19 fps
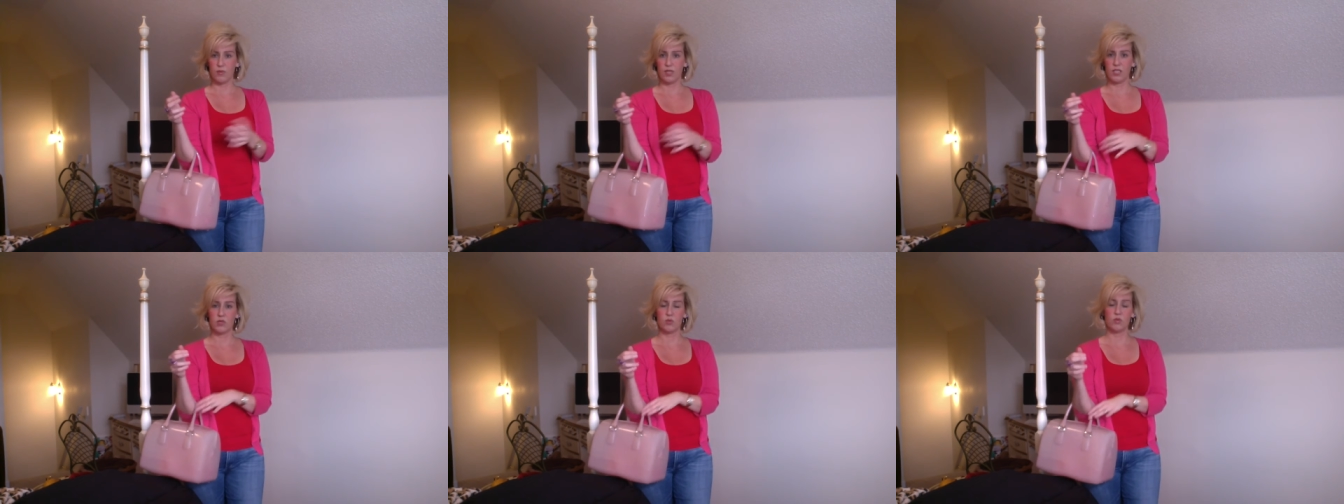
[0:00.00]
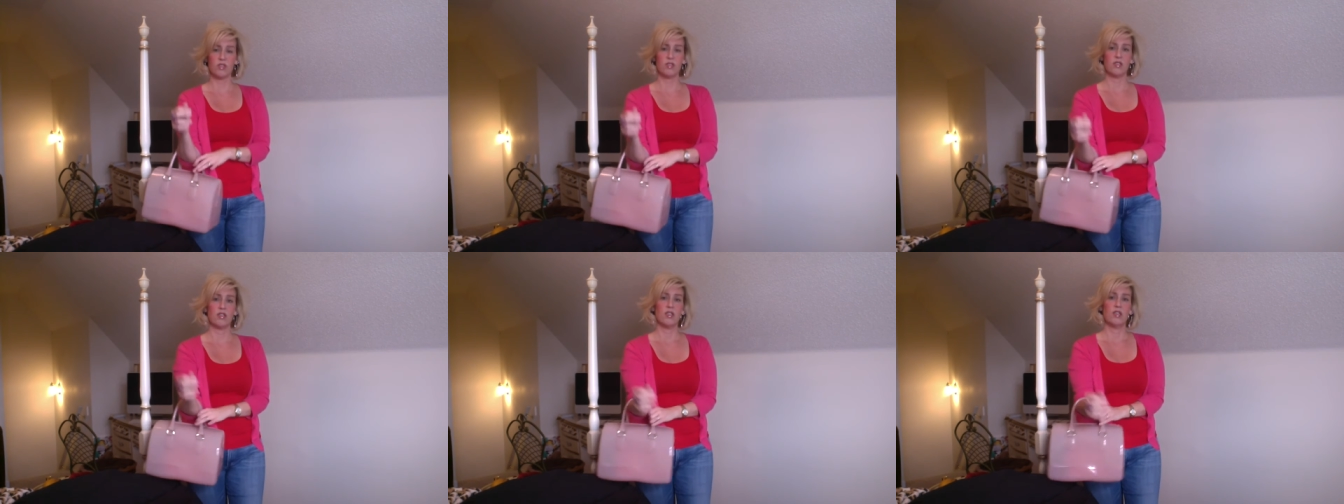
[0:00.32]
That's what
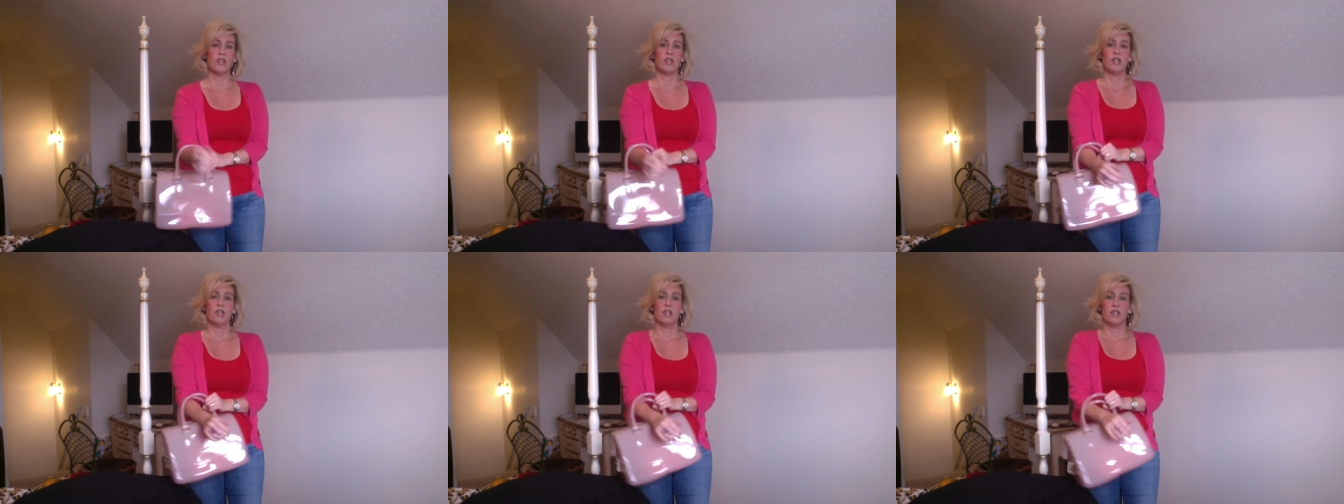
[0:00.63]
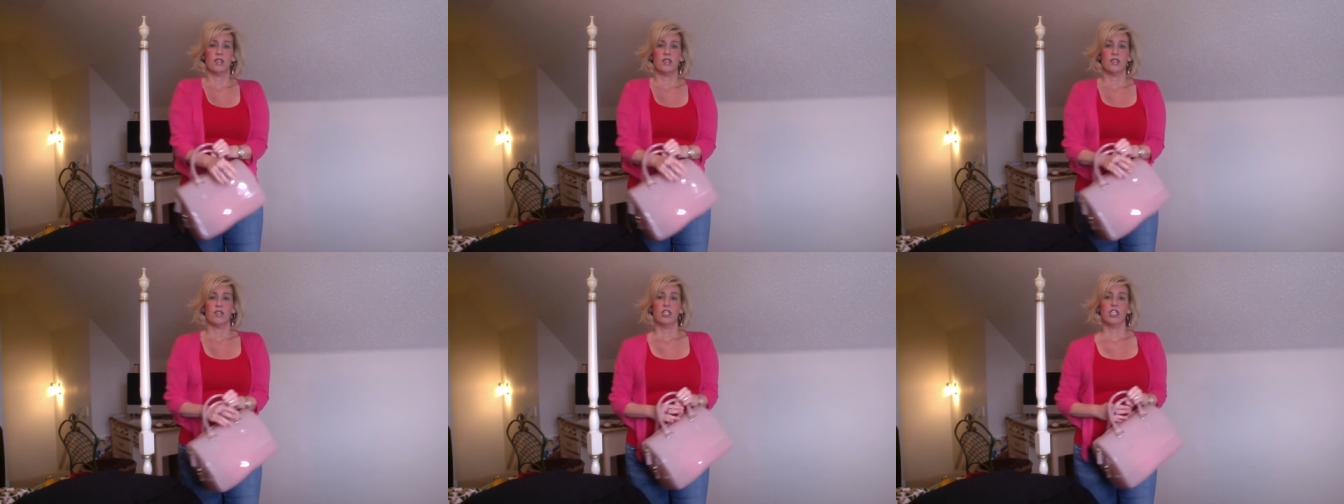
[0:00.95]

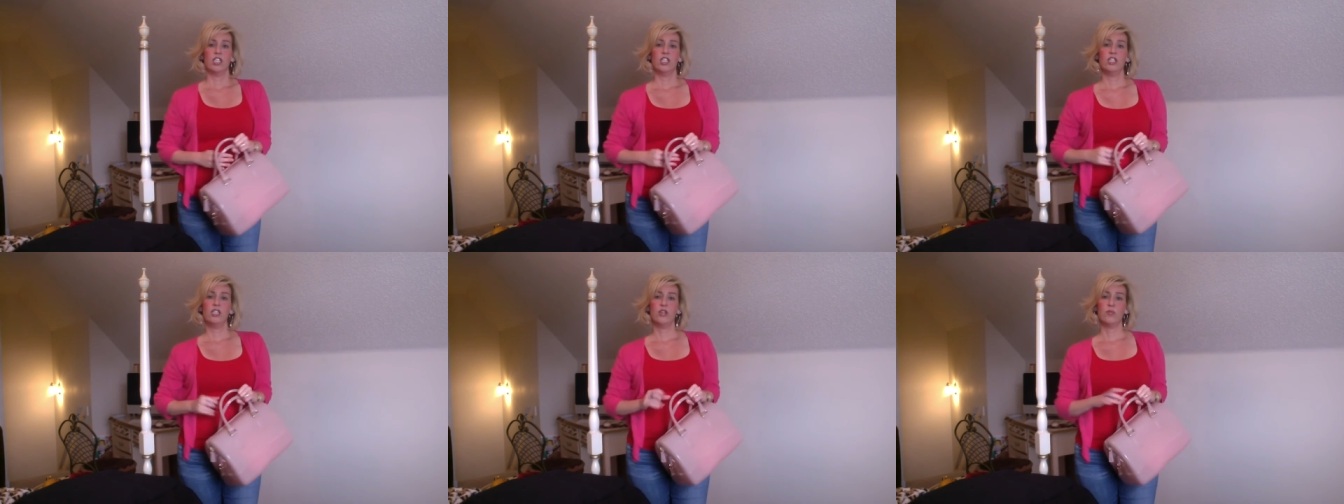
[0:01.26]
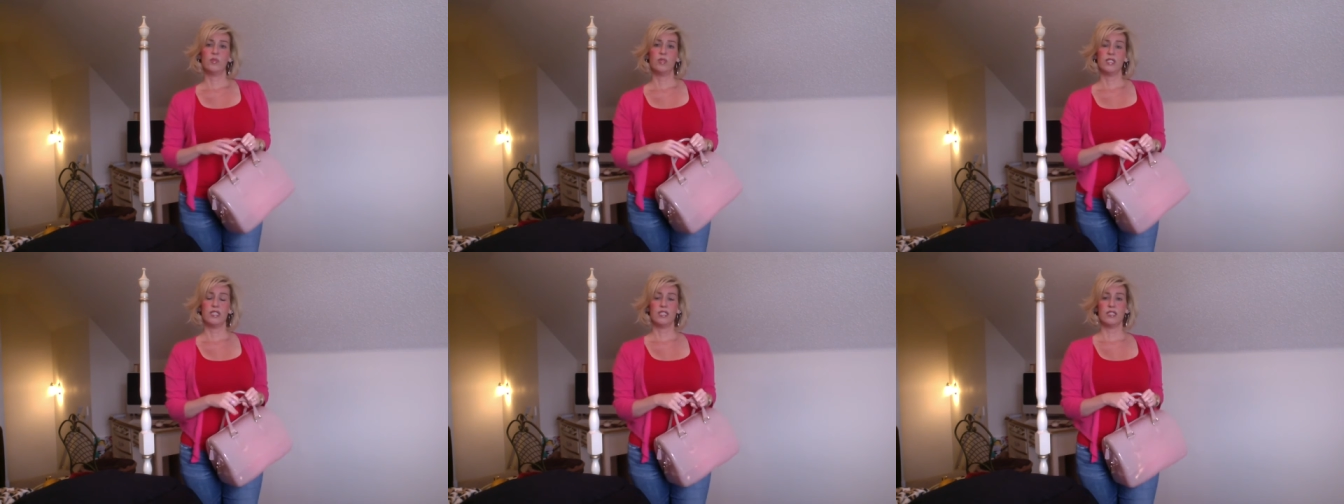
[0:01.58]
you know
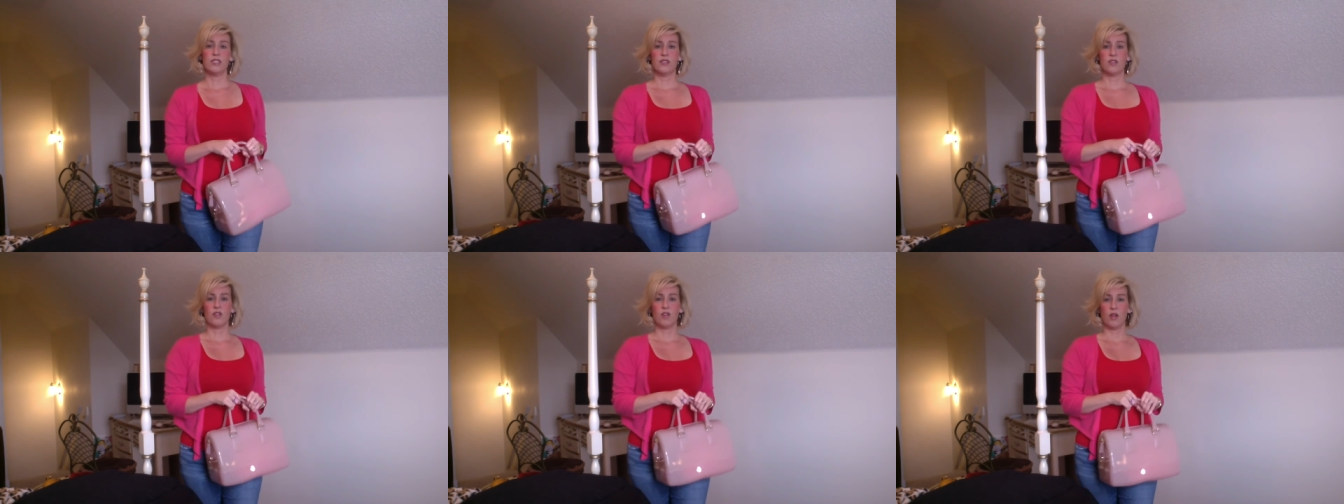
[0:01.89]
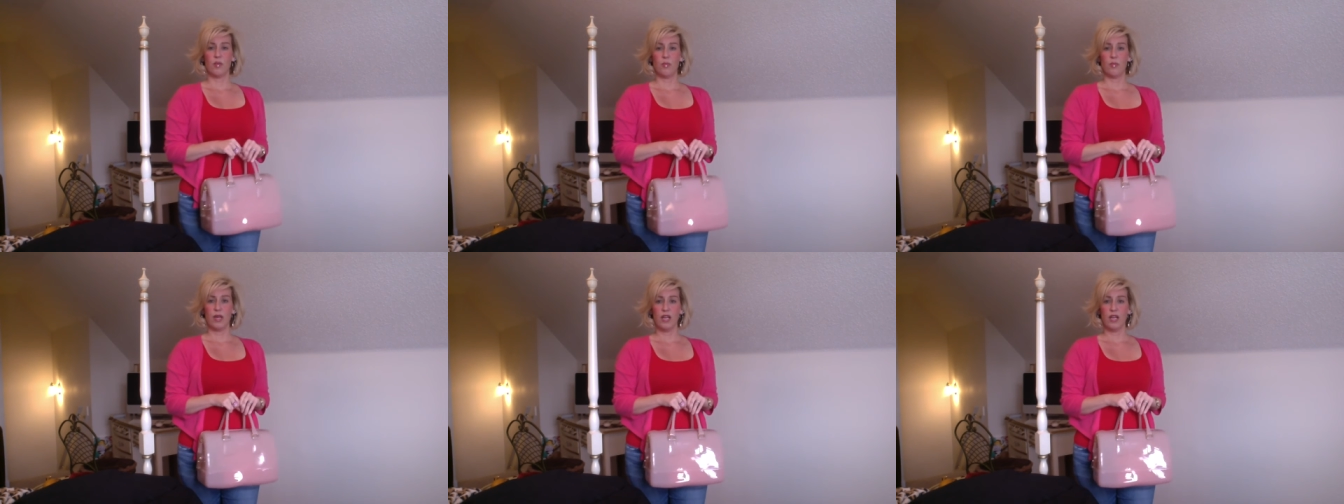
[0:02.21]
business is
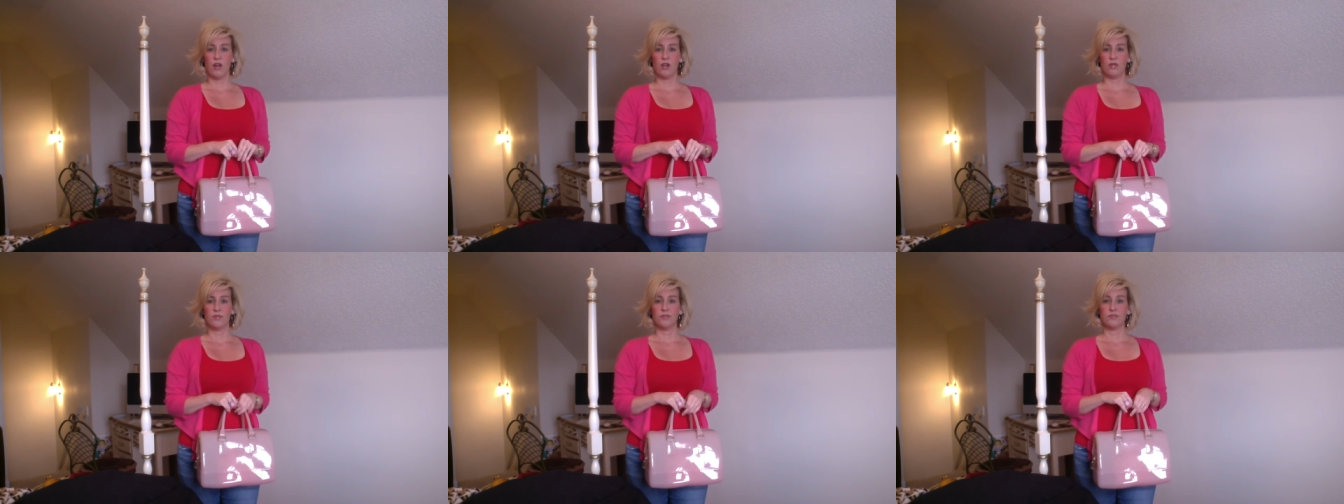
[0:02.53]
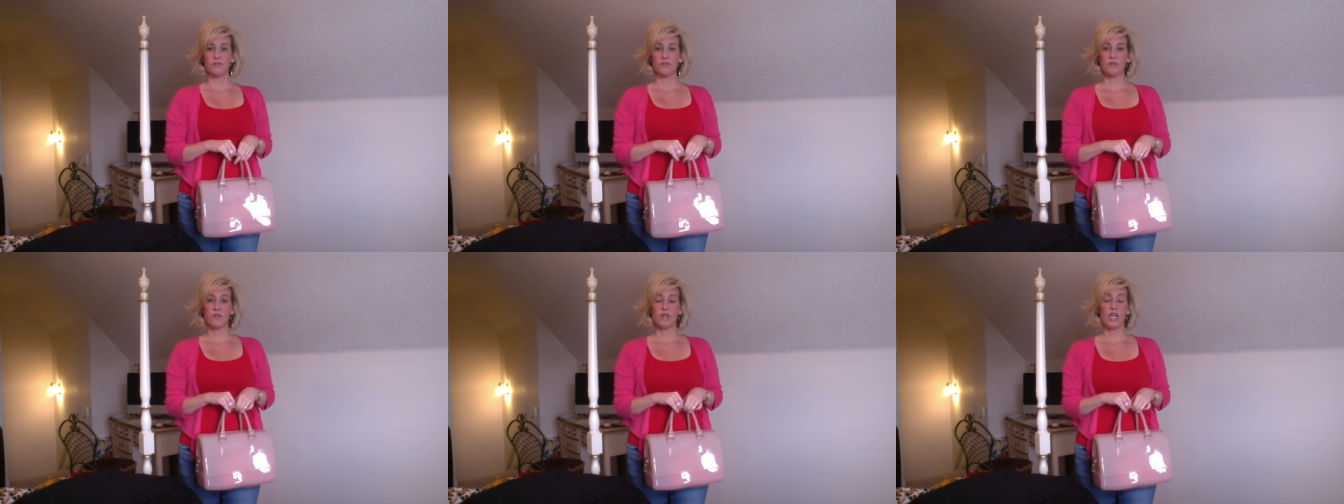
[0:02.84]
all about.
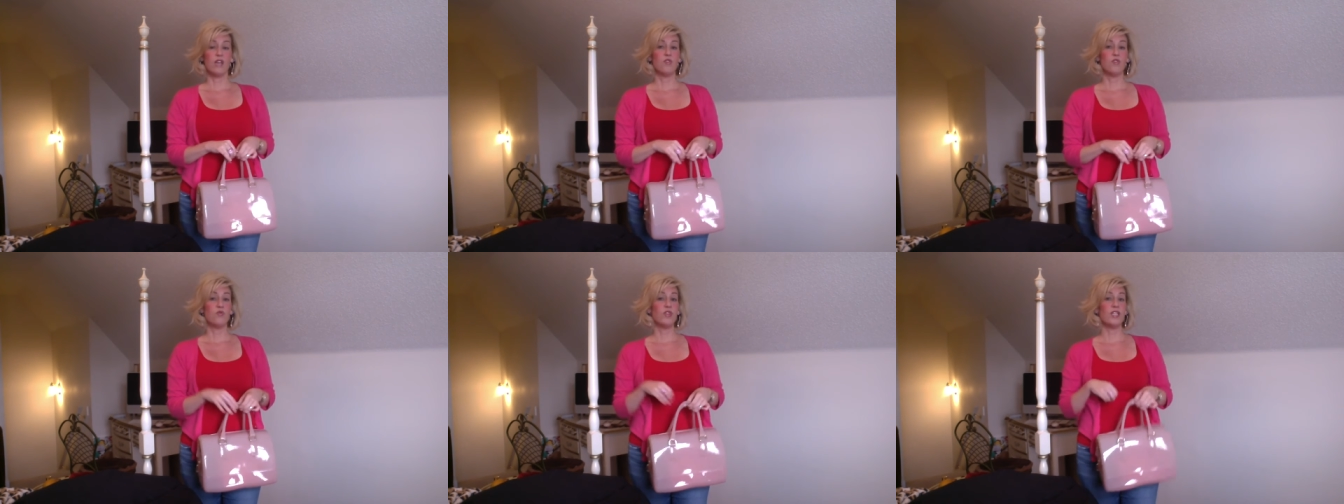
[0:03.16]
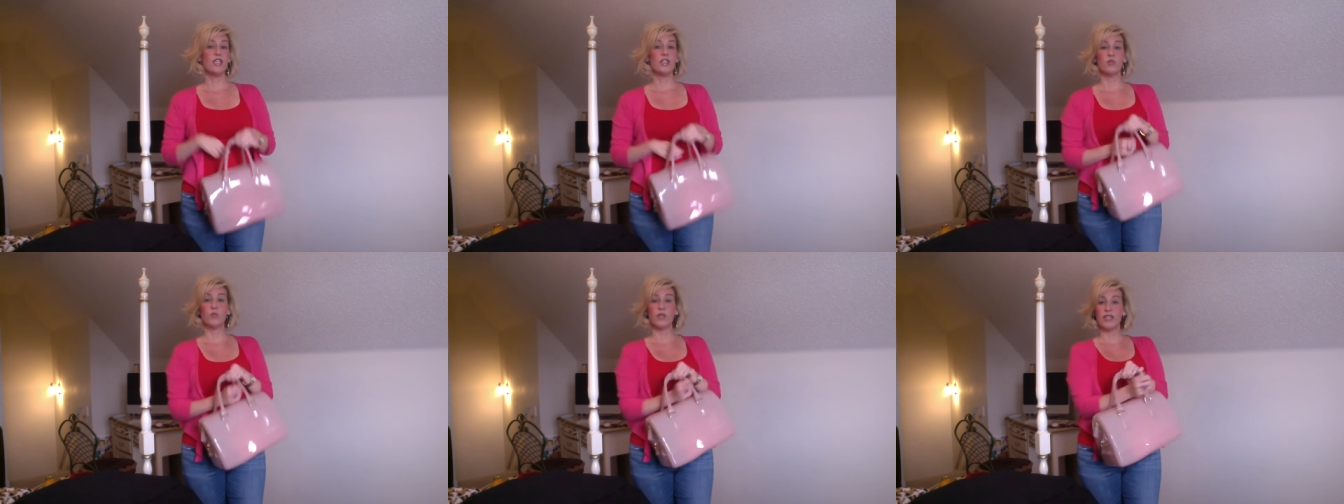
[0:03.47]
And
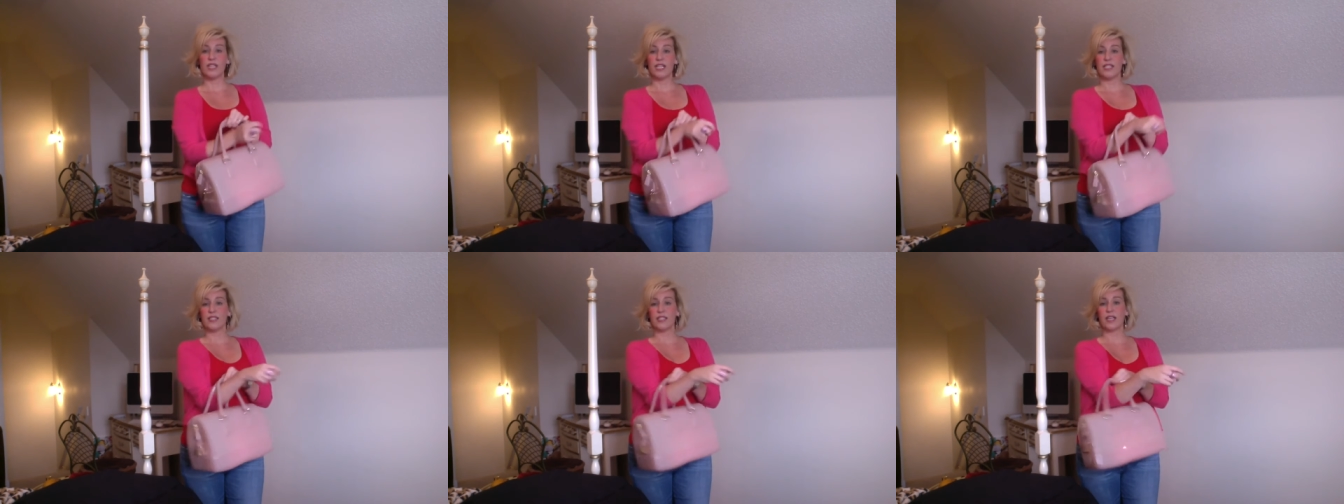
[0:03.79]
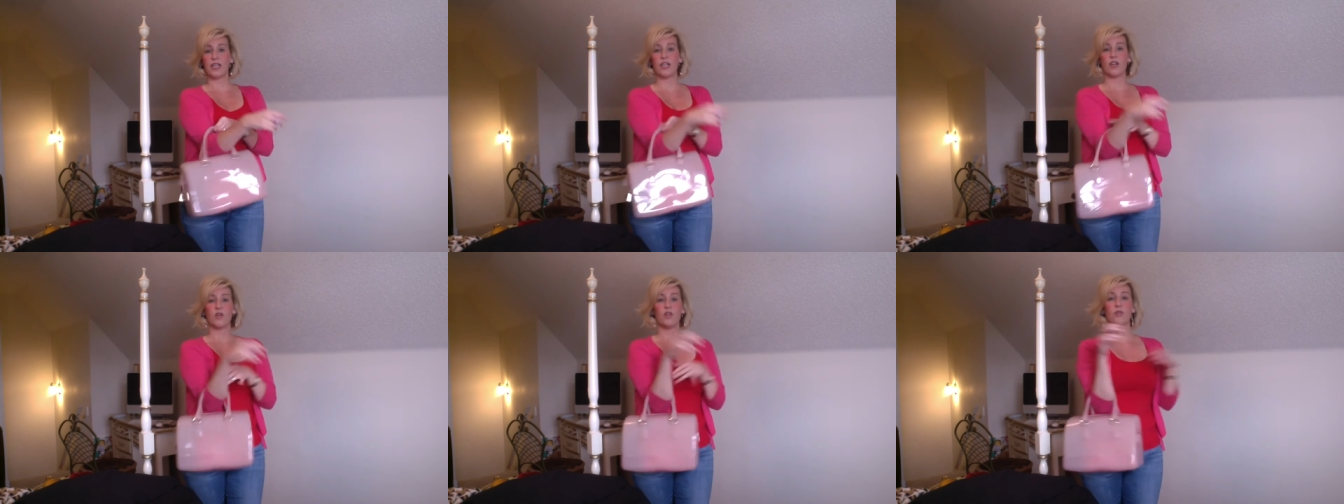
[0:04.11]
then when they
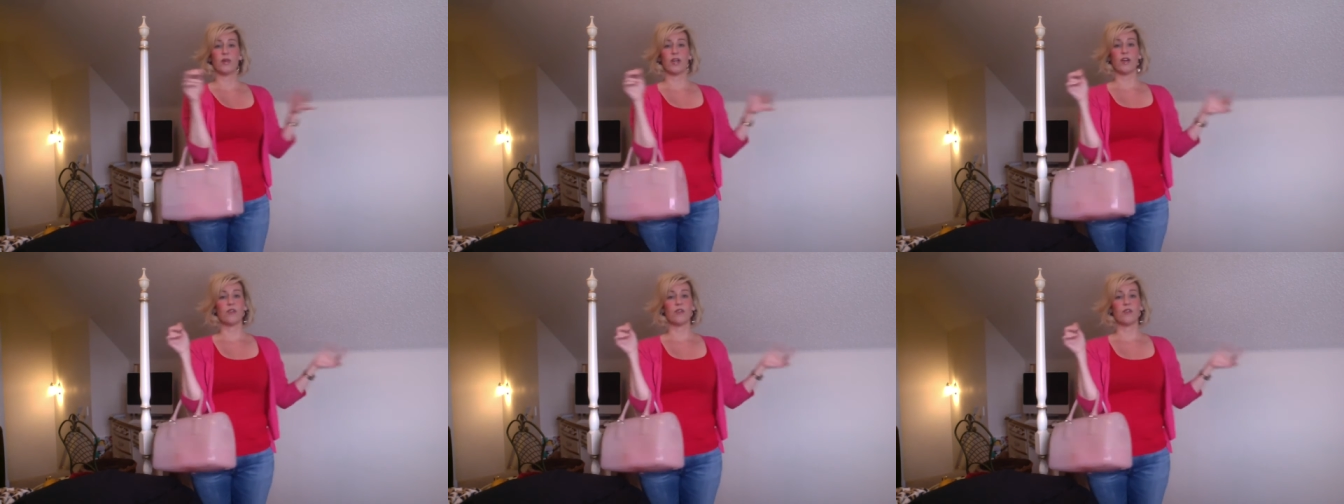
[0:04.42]
say, oh here we go.